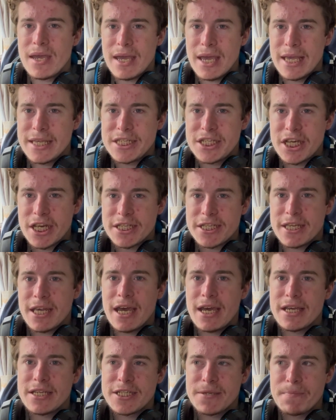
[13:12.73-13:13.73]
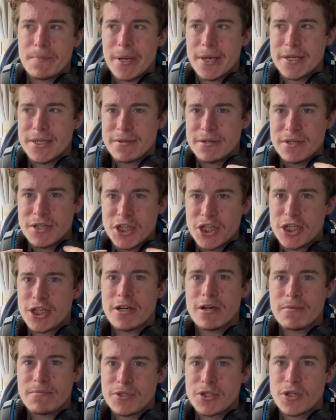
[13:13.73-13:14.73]
It's just that St Mirren
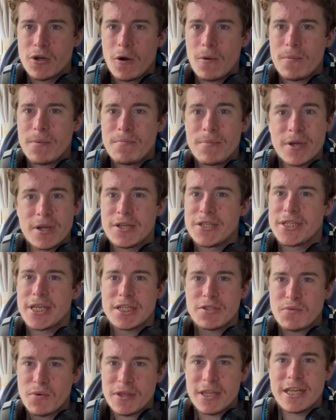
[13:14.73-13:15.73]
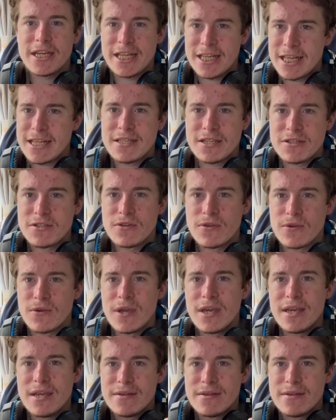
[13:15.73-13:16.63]
shut up shop, because that's what they needed to do.